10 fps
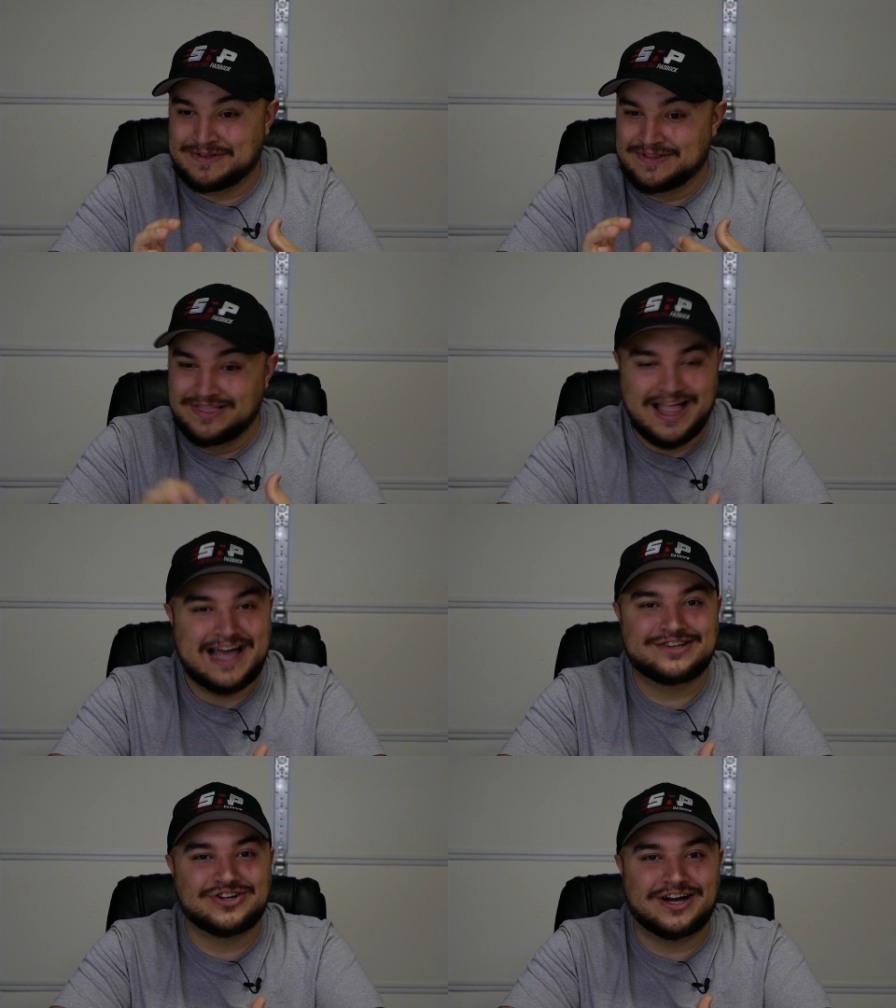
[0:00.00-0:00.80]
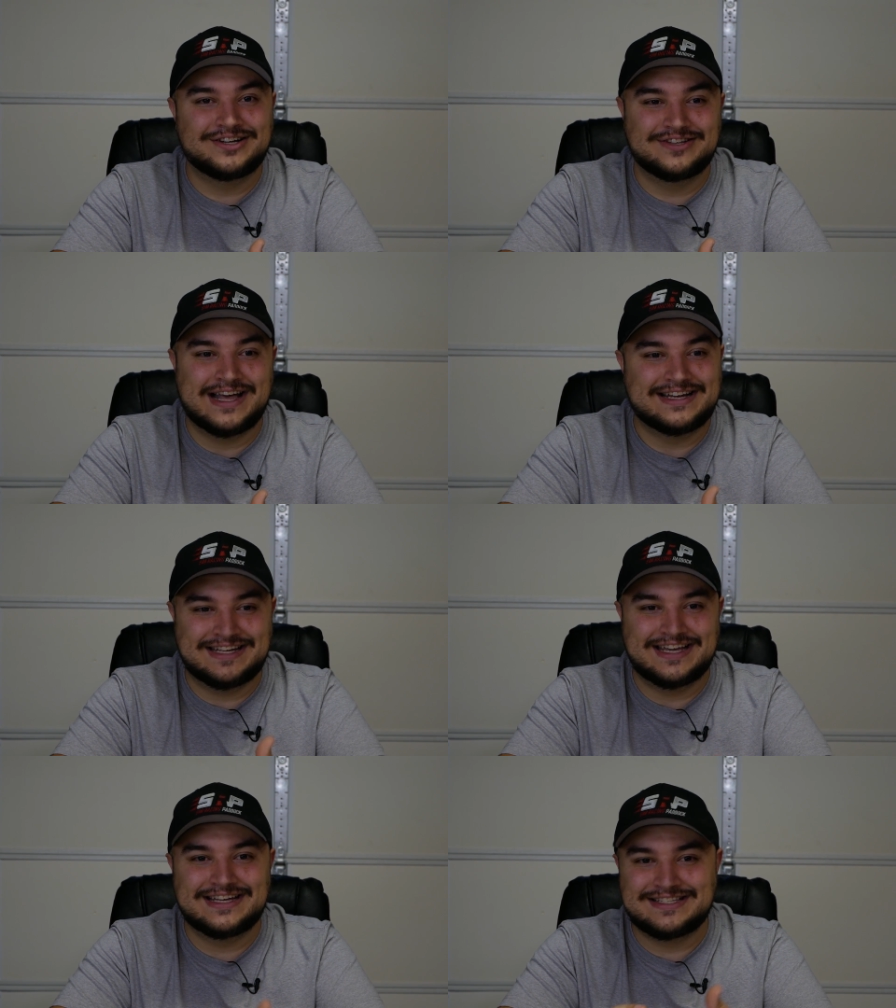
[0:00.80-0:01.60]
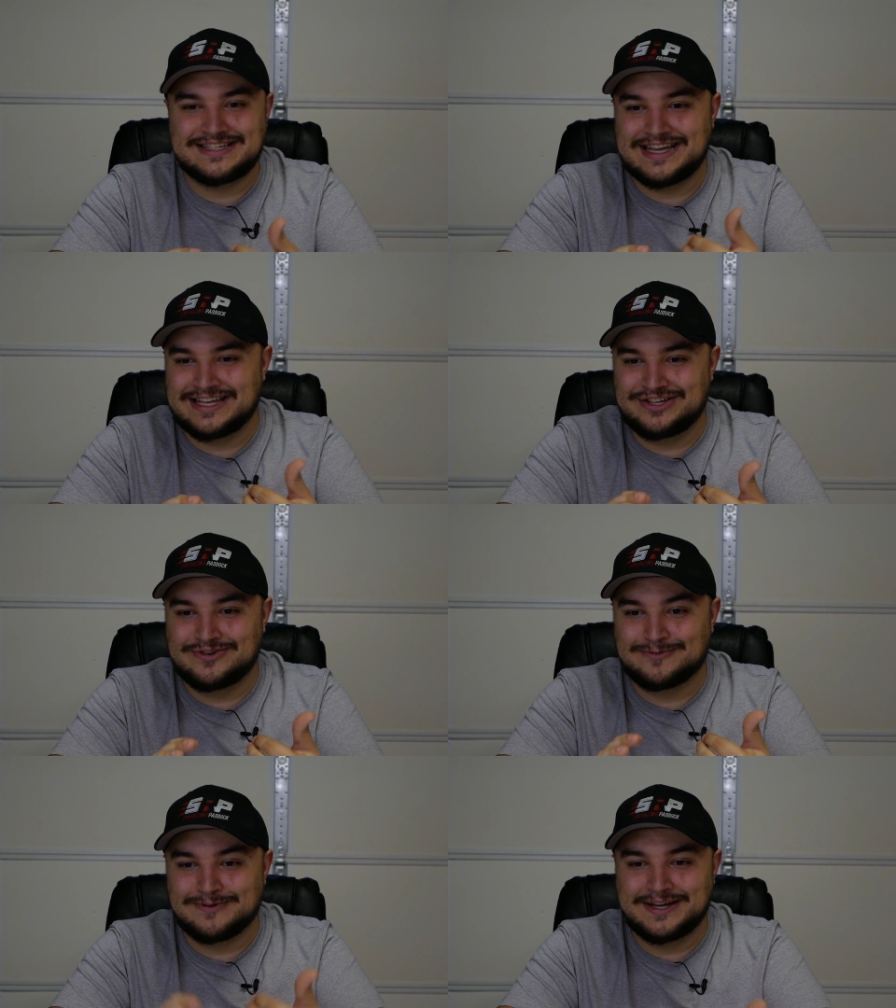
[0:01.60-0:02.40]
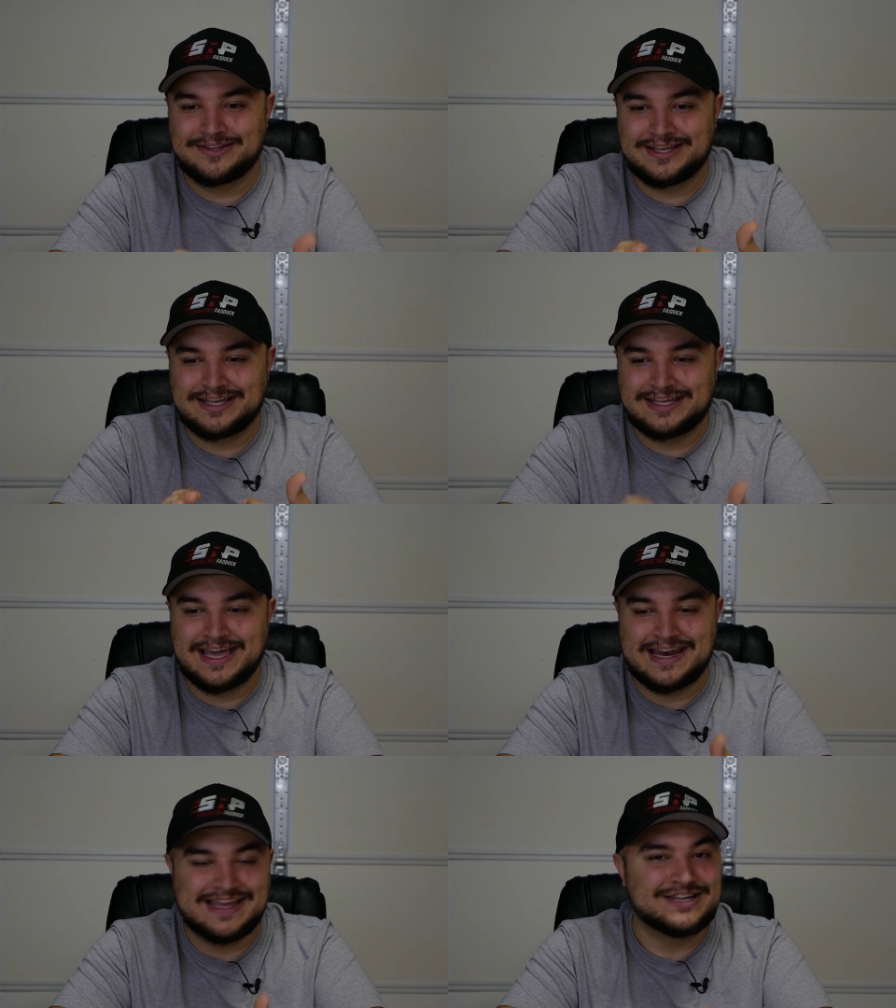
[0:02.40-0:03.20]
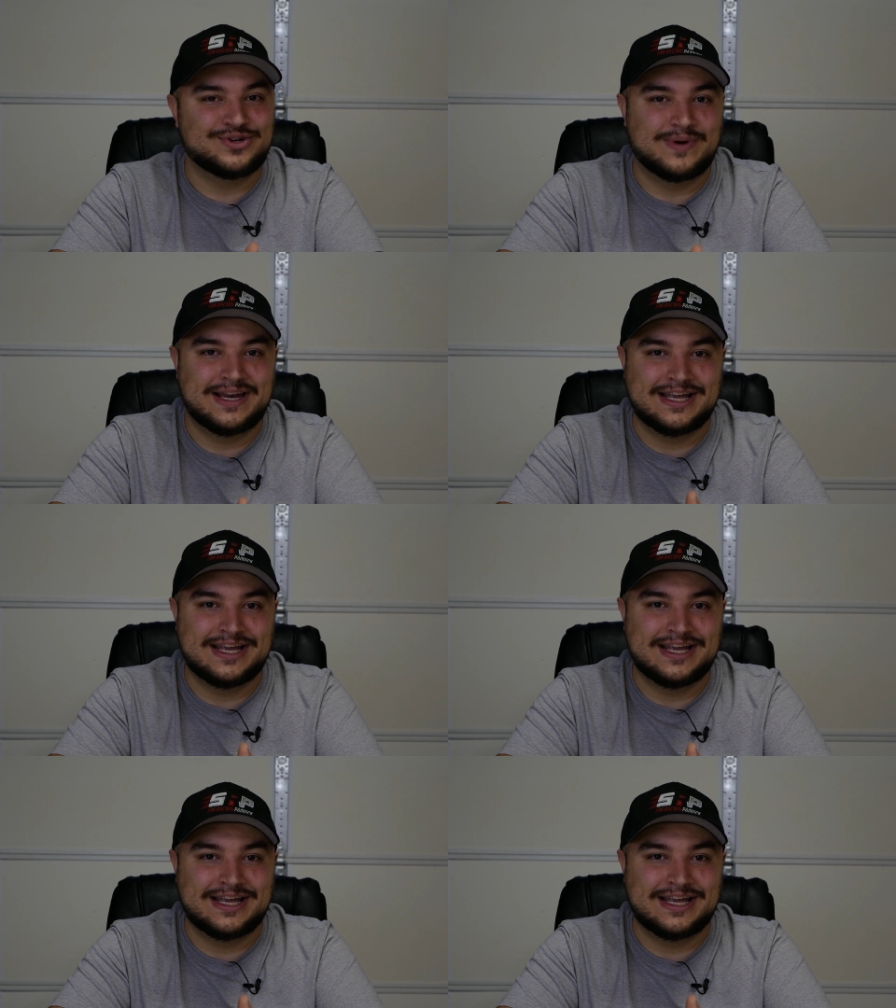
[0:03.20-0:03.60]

latch on to that taste and you really get into it.